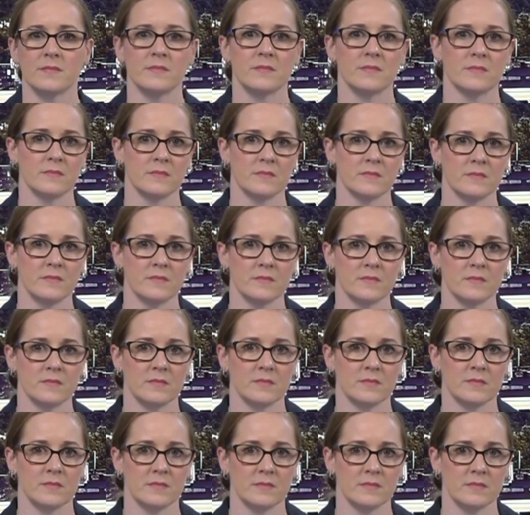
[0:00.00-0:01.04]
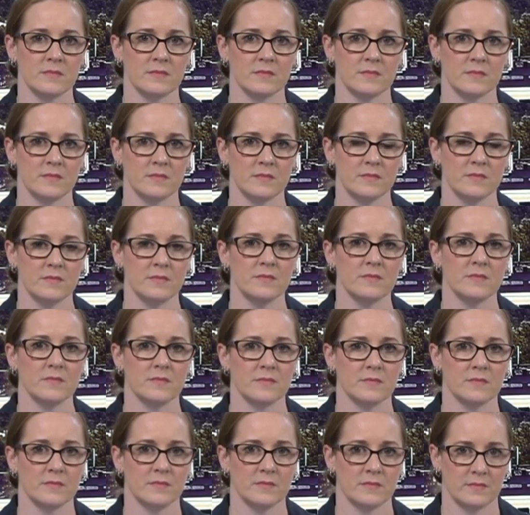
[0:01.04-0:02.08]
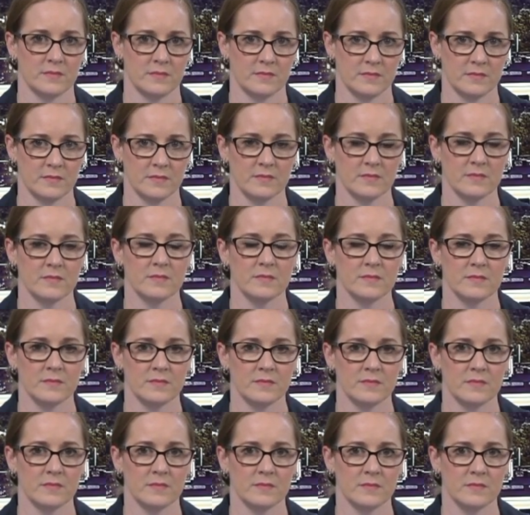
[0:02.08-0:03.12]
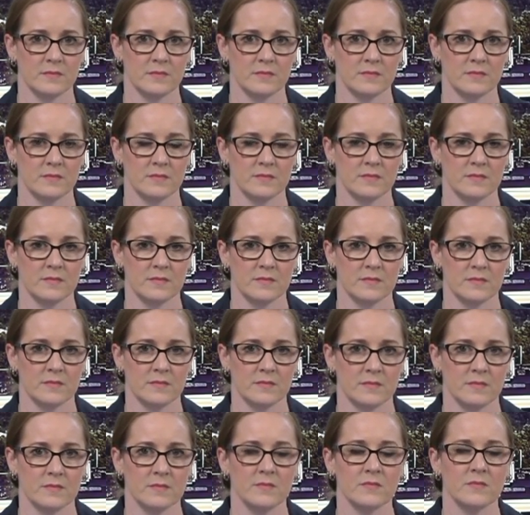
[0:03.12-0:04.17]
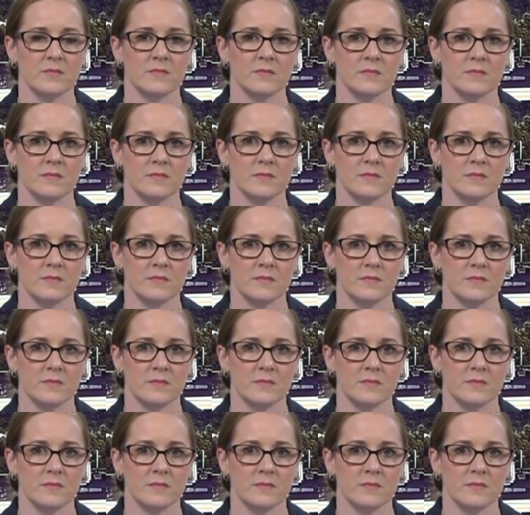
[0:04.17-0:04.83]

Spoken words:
This person isn't speaking.